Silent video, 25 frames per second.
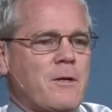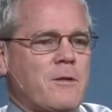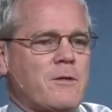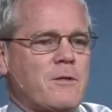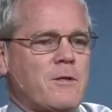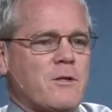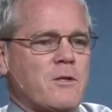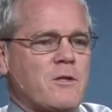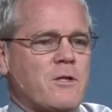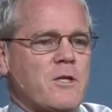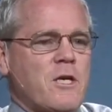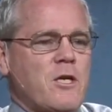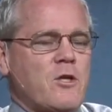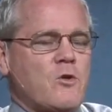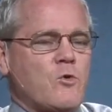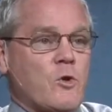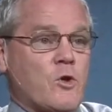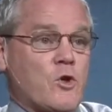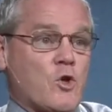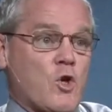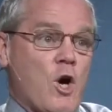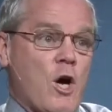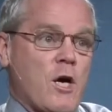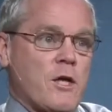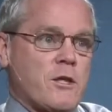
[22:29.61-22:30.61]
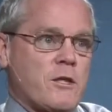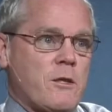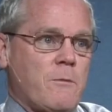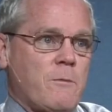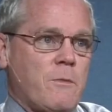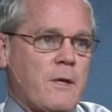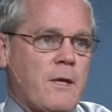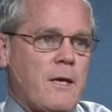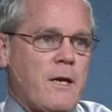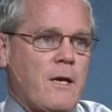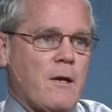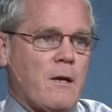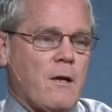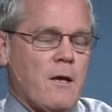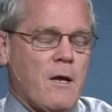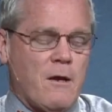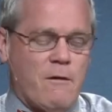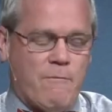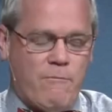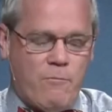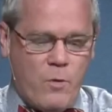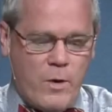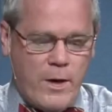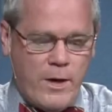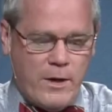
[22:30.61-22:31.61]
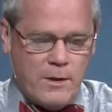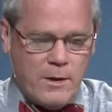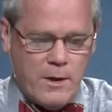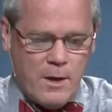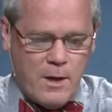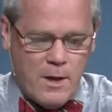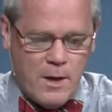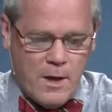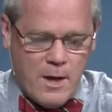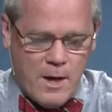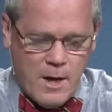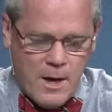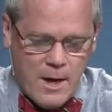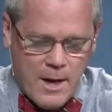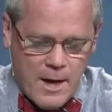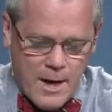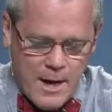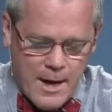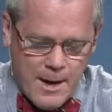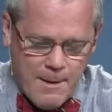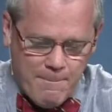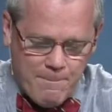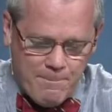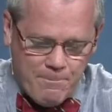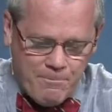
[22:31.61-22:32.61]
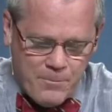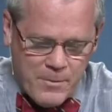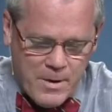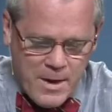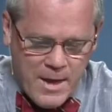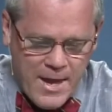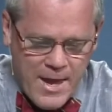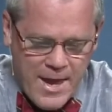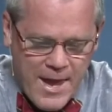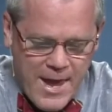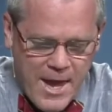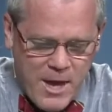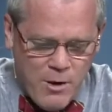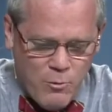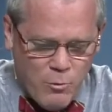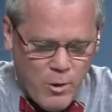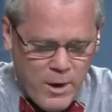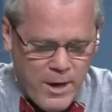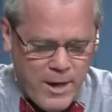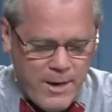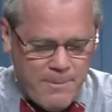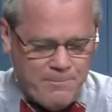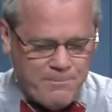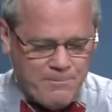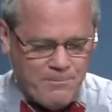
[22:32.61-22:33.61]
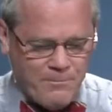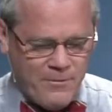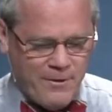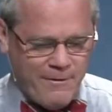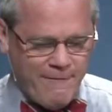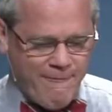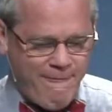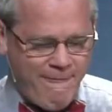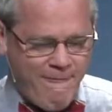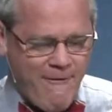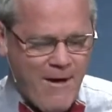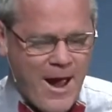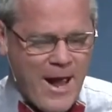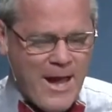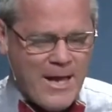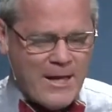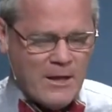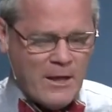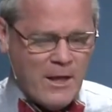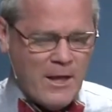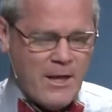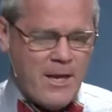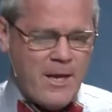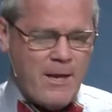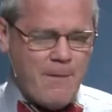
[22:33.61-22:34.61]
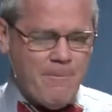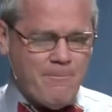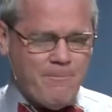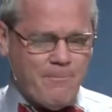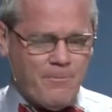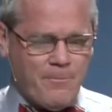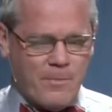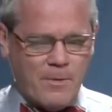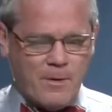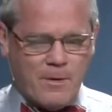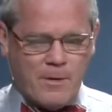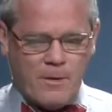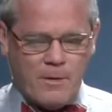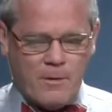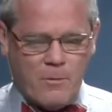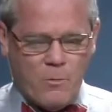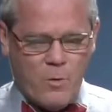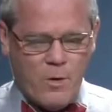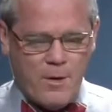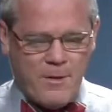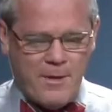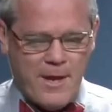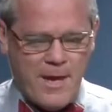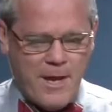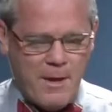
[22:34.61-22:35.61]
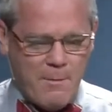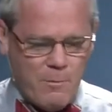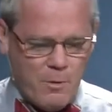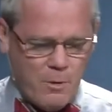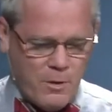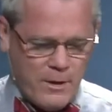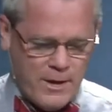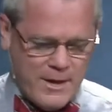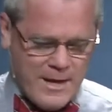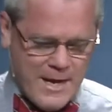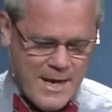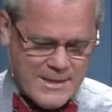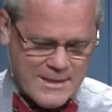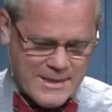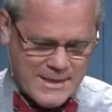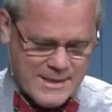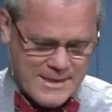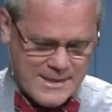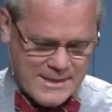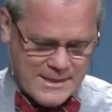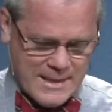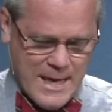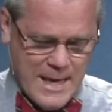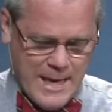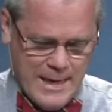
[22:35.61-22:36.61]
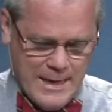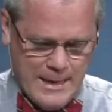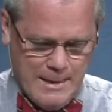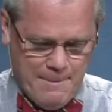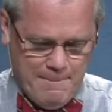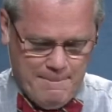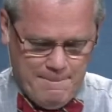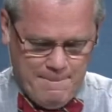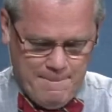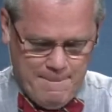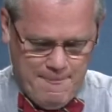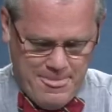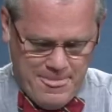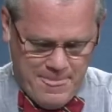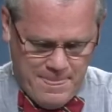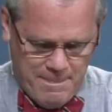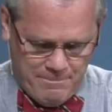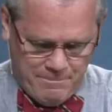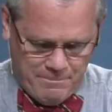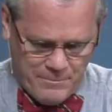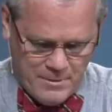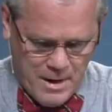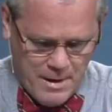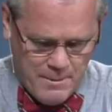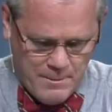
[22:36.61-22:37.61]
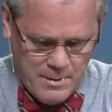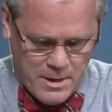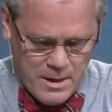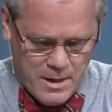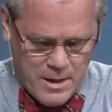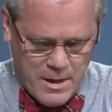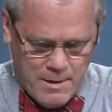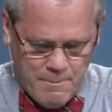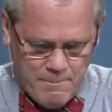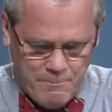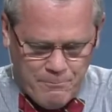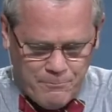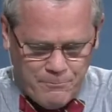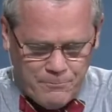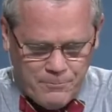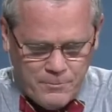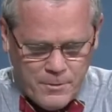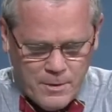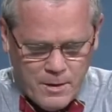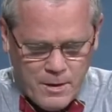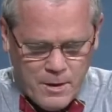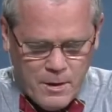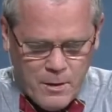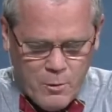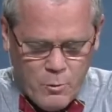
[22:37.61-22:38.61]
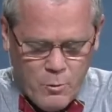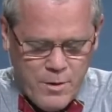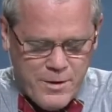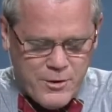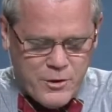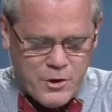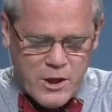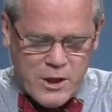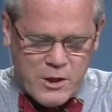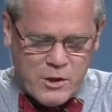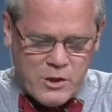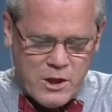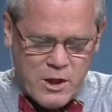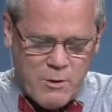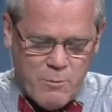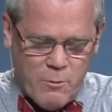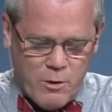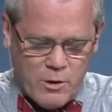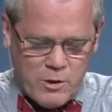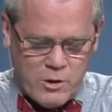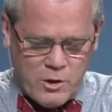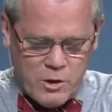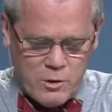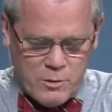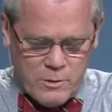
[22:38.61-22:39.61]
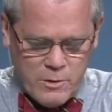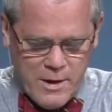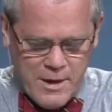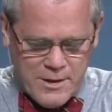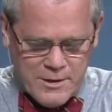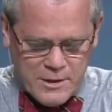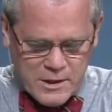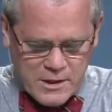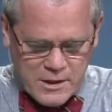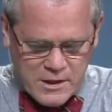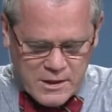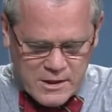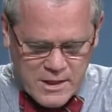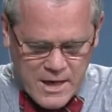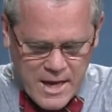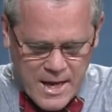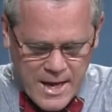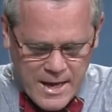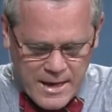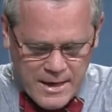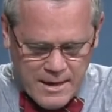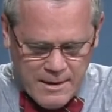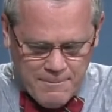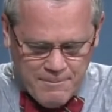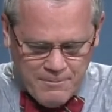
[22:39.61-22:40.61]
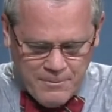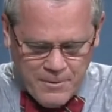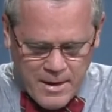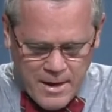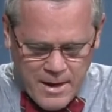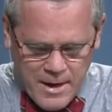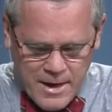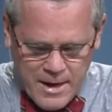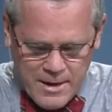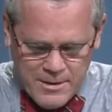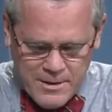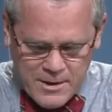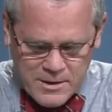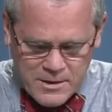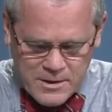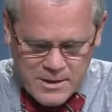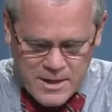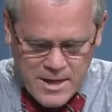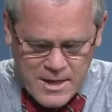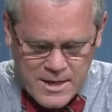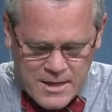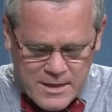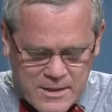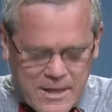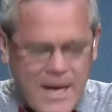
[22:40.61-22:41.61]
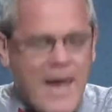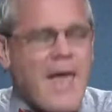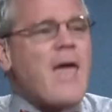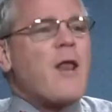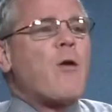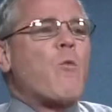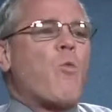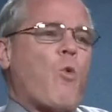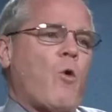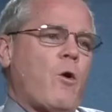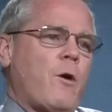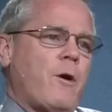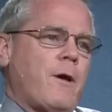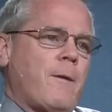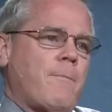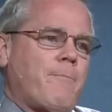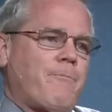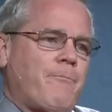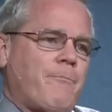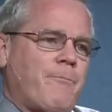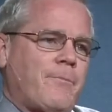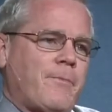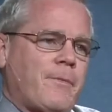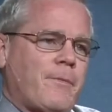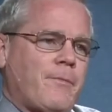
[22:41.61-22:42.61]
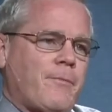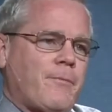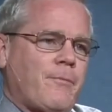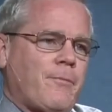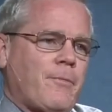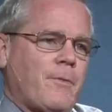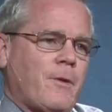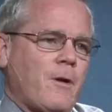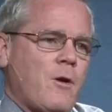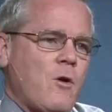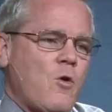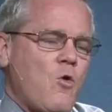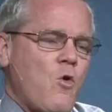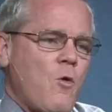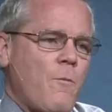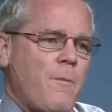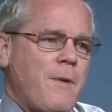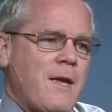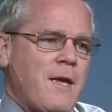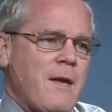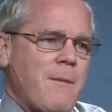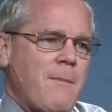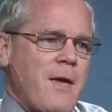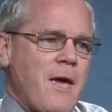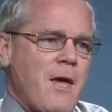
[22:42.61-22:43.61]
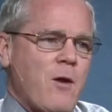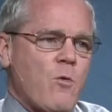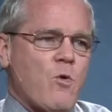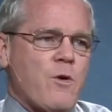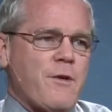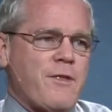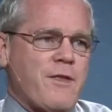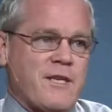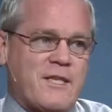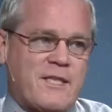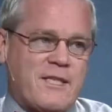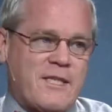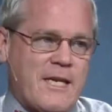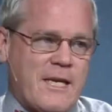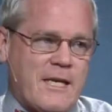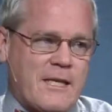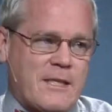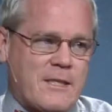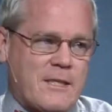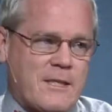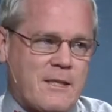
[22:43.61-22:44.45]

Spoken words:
disease which caused him to gain a lot of weight. Henry finally, with Anne Boleyn, has a son. Or with Jane Seymour, excuse me, has a son, and the son is Edward, who will become Edward VI.